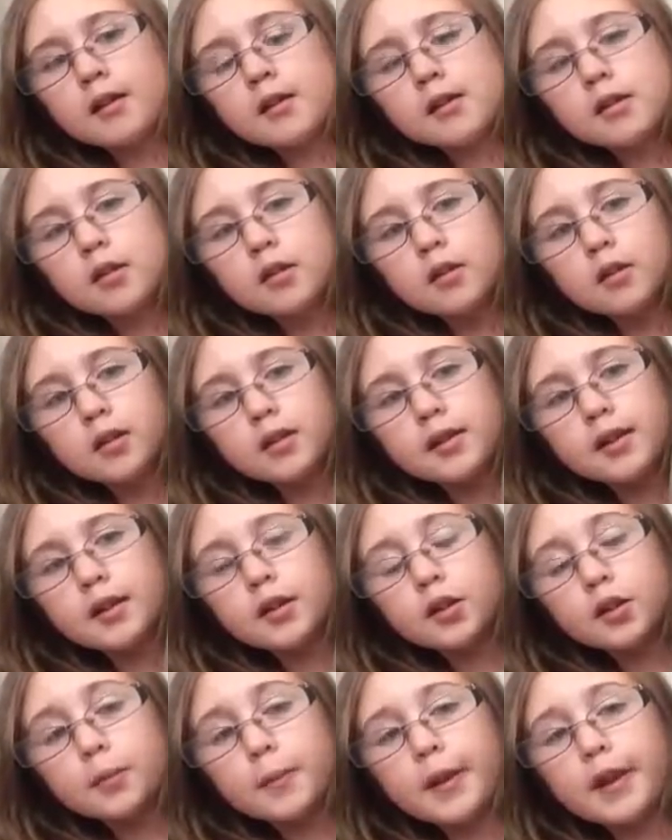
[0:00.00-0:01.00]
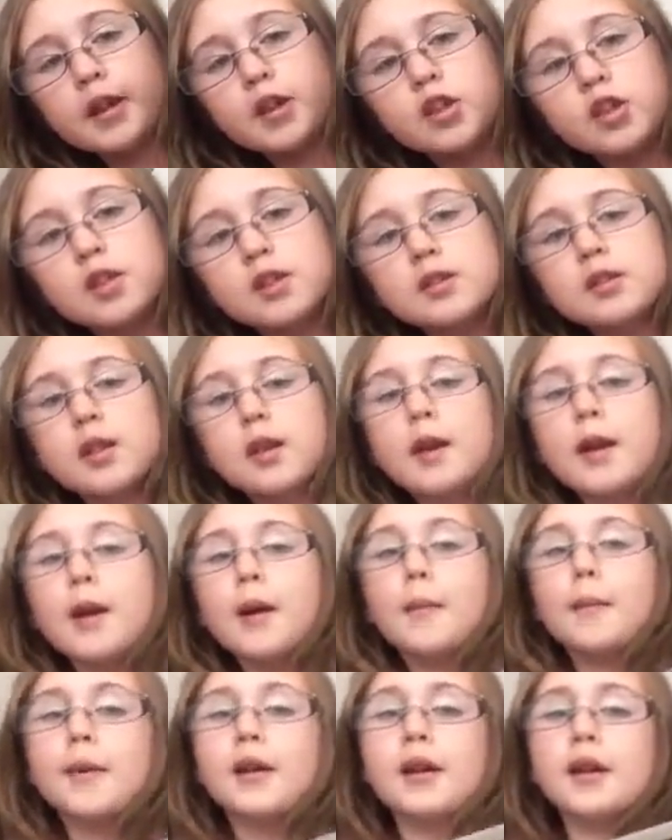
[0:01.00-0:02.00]
So it looks like they're pages.
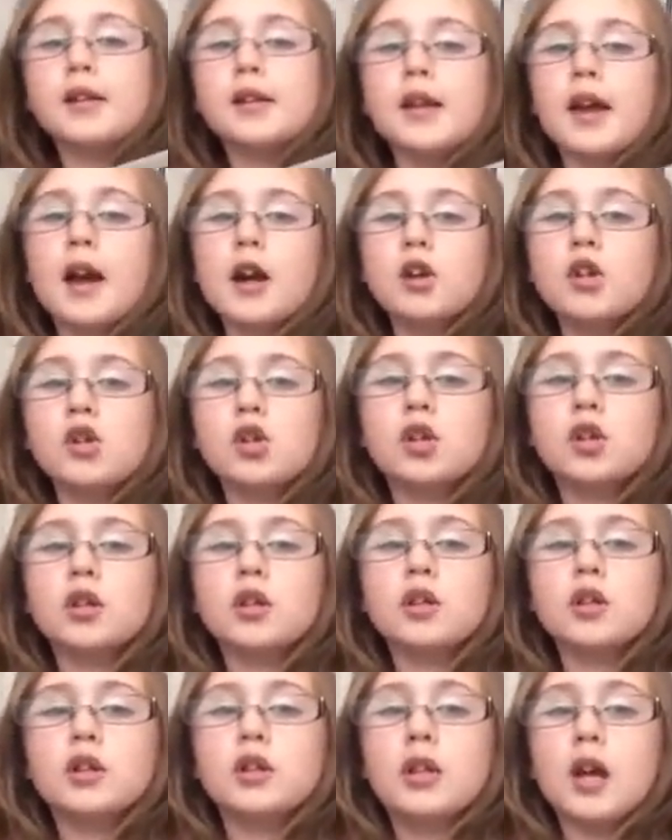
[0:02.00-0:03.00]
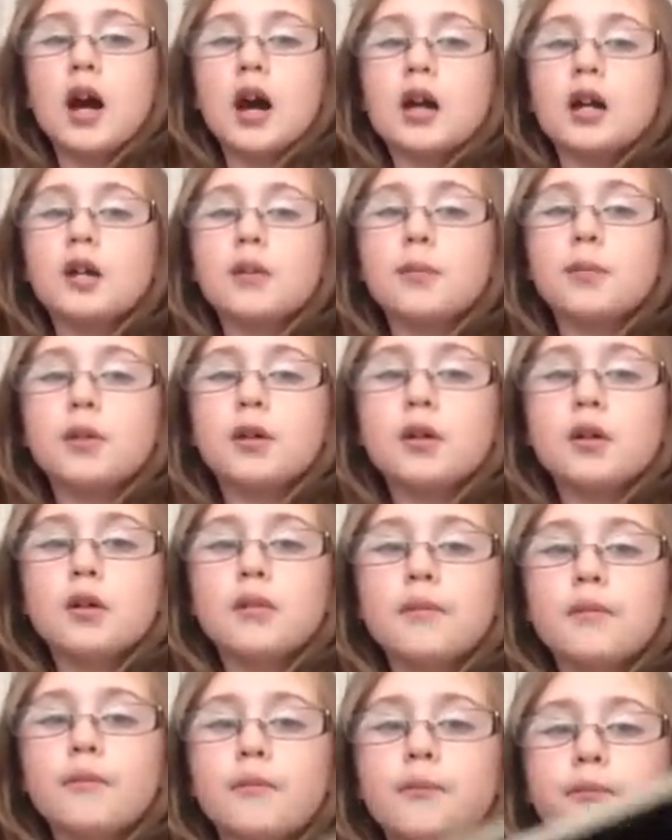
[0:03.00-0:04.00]
But it's actually not a book.